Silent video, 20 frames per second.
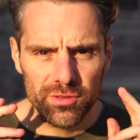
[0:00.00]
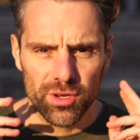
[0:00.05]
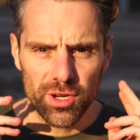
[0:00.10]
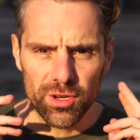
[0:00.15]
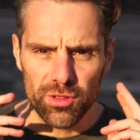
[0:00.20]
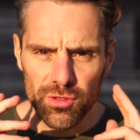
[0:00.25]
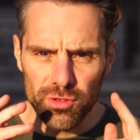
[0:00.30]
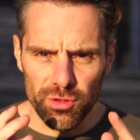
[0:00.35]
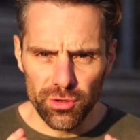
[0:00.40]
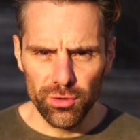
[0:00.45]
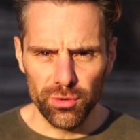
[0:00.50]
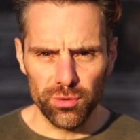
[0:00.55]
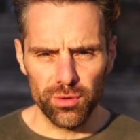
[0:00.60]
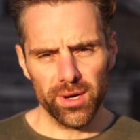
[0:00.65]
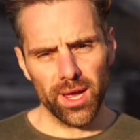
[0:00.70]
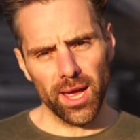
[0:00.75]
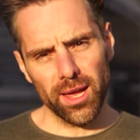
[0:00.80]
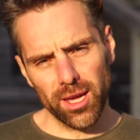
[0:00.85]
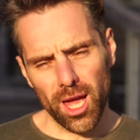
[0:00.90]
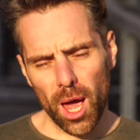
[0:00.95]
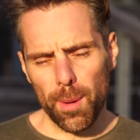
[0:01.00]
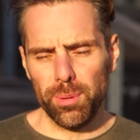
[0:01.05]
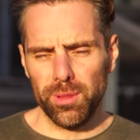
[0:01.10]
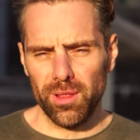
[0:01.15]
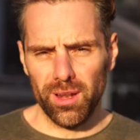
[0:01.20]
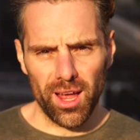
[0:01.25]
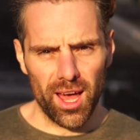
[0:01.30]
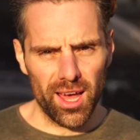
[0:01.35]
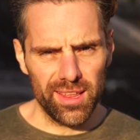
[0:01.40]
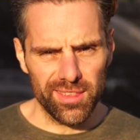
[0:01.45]
so that you can
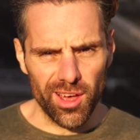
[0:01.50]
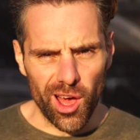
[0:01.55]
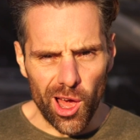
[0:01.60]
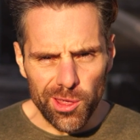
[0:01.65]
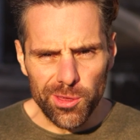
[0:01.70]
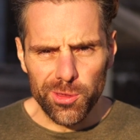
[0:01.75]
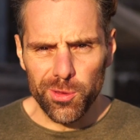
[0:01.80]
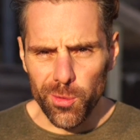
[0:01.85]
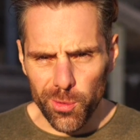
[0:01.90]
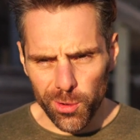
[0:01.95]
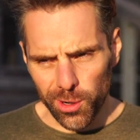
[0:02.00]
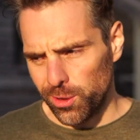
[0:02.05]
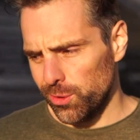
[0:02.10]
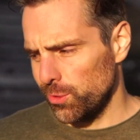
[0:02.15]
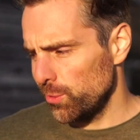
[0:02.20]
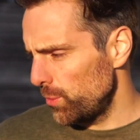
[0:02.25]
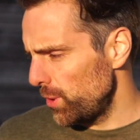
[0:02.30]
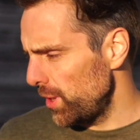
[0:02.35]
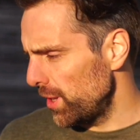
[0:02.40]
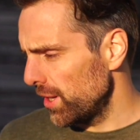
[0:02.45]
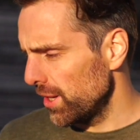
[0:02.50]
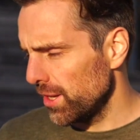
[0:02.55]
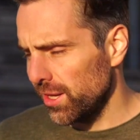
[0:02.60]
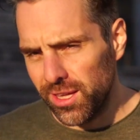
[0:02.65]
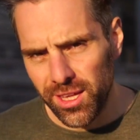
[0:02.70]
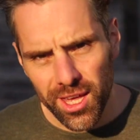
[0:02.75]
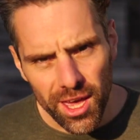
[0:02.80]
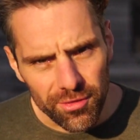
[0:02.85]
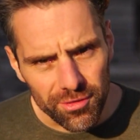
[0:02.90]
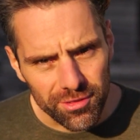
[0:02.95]
capitalize on your unique
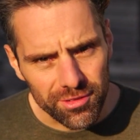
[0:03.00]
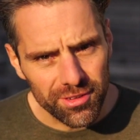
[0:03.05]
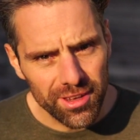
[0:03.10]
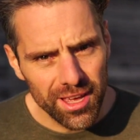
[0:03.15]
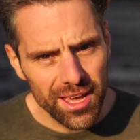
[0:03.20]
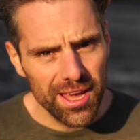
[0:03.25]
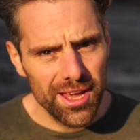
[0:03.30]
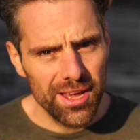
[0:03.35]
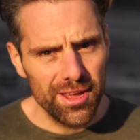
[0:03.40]
gifts.